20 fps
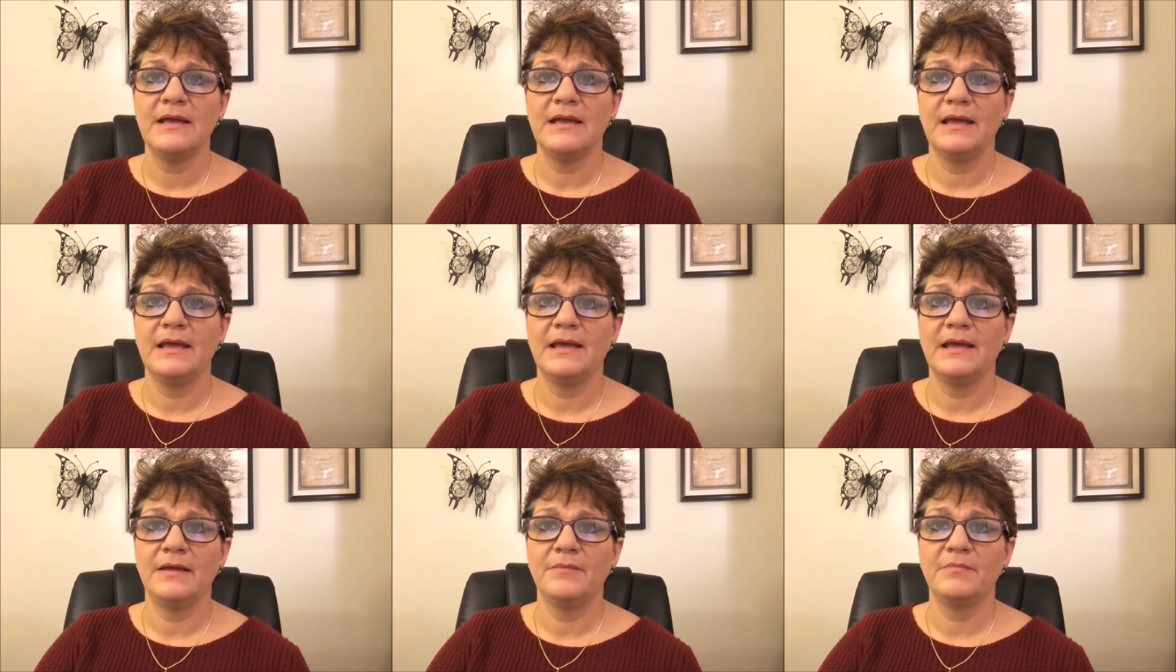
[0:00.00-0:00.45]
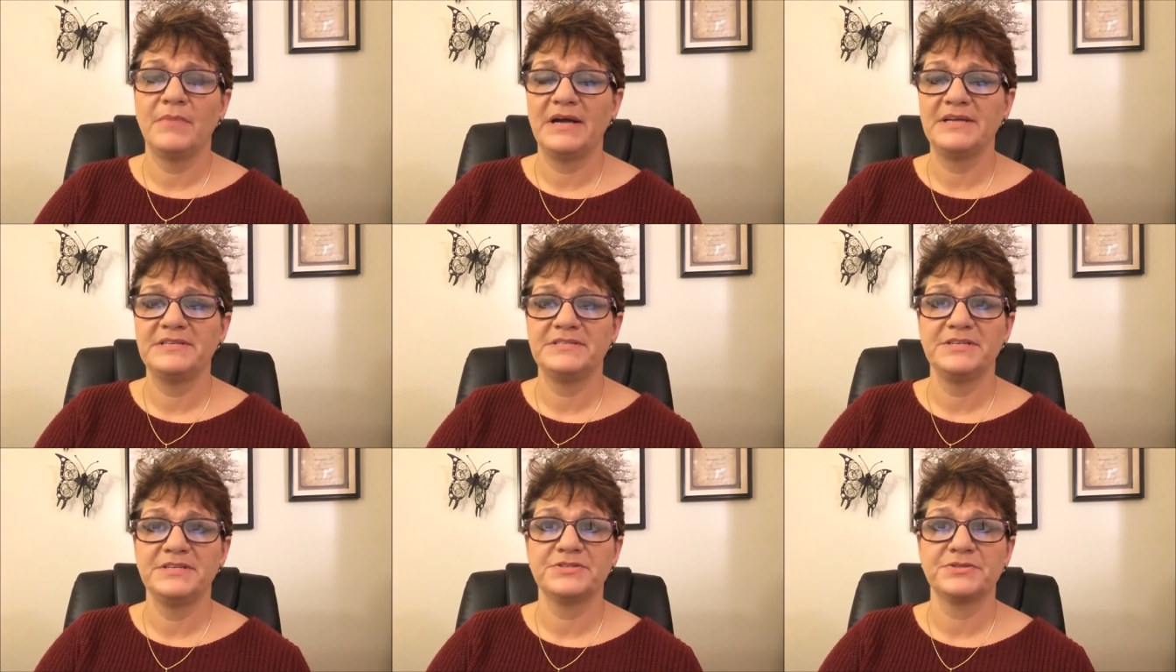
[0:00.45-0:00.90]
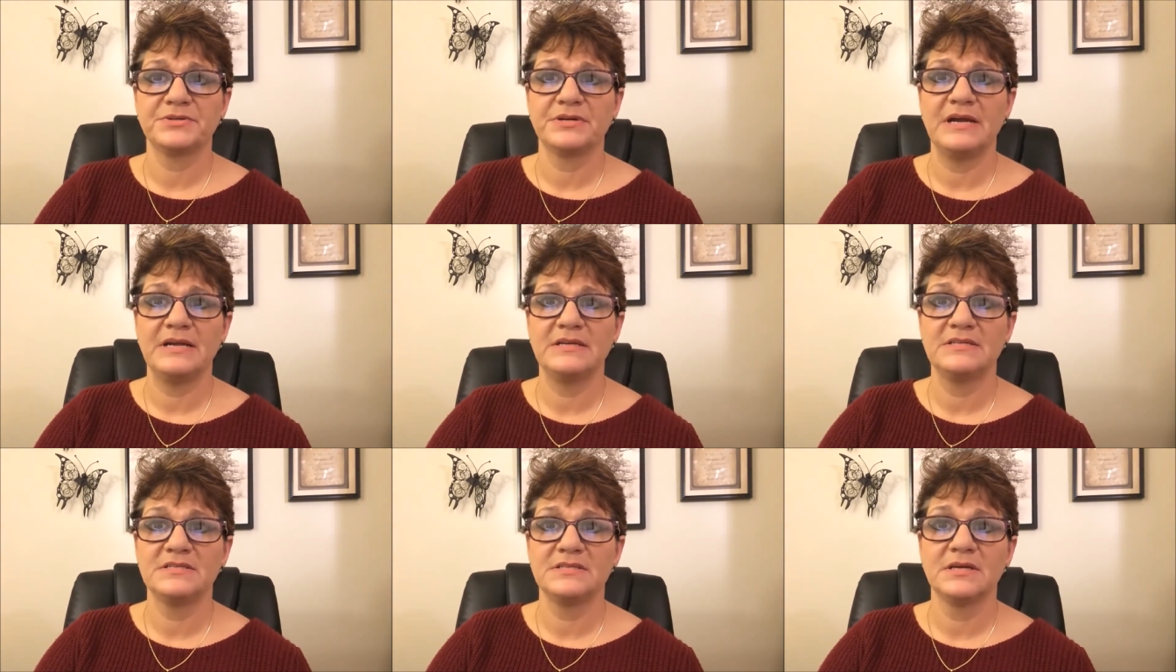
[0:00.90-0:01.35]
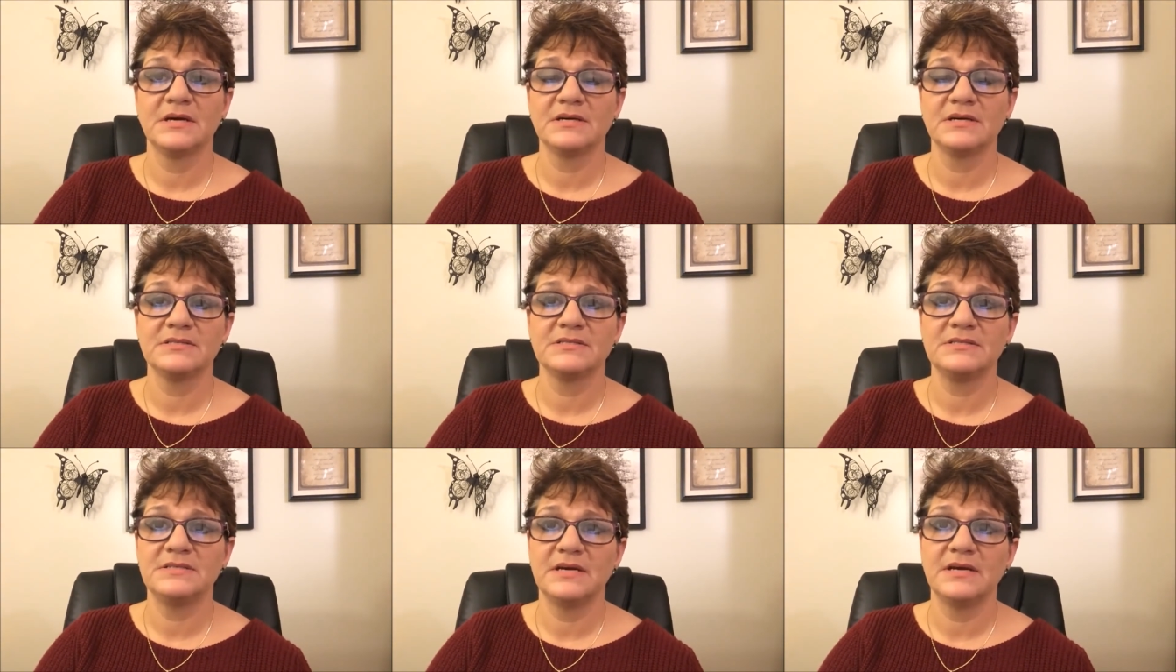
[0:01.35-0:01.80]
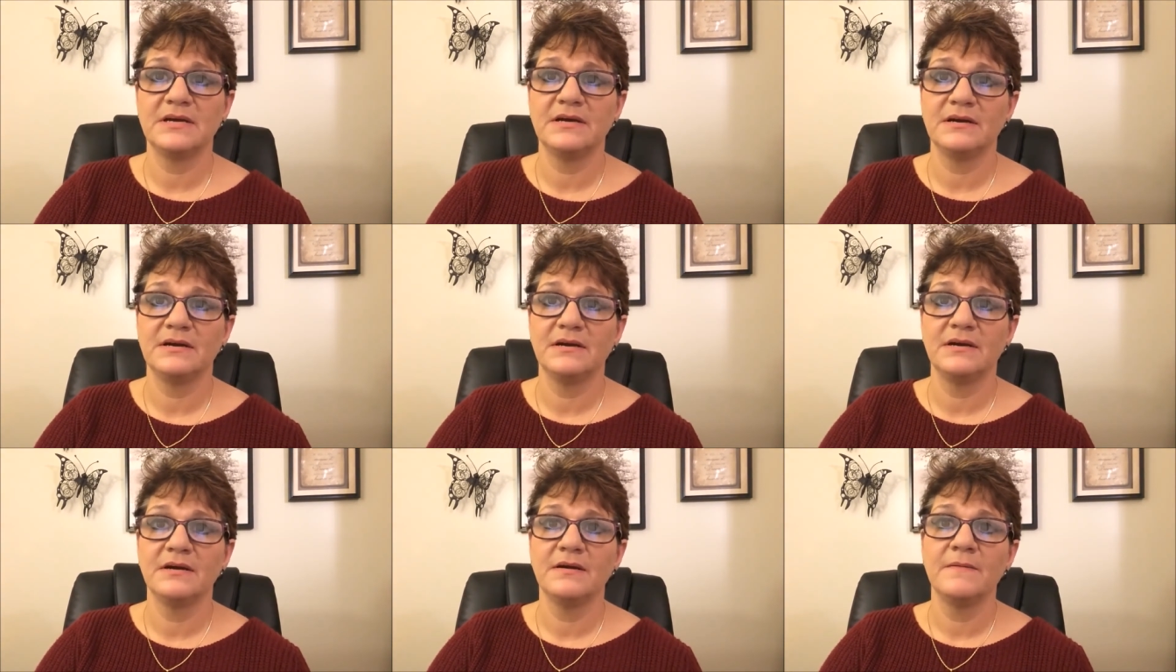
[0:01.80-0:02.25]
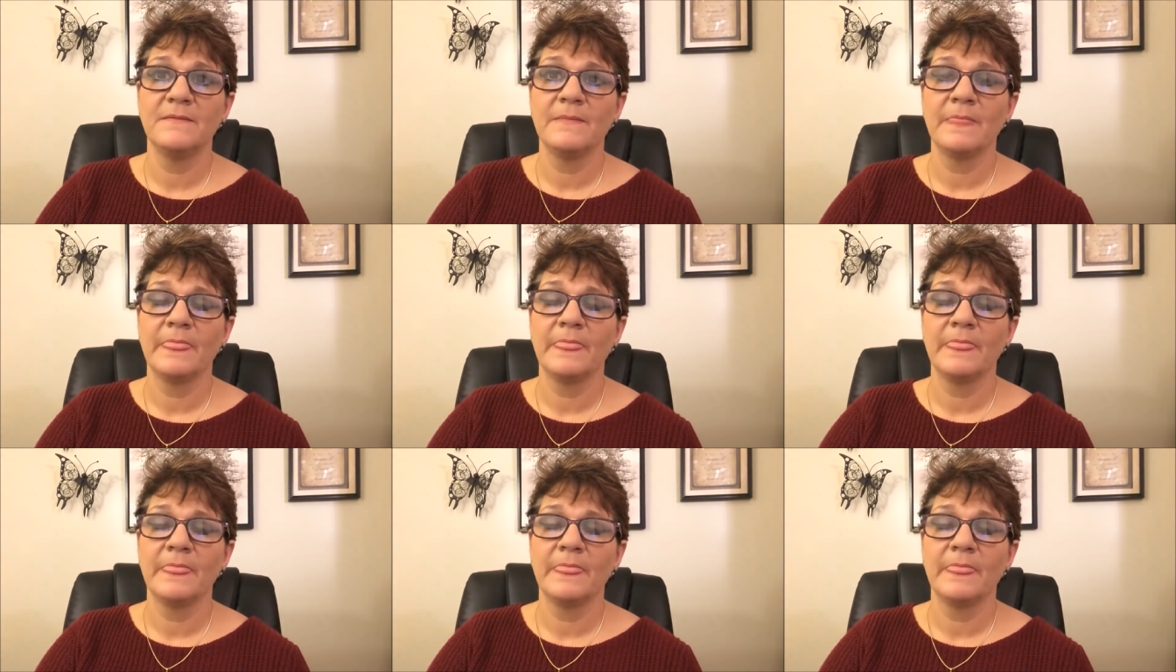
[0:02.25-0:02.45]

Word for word: and my sister had stuck a sticker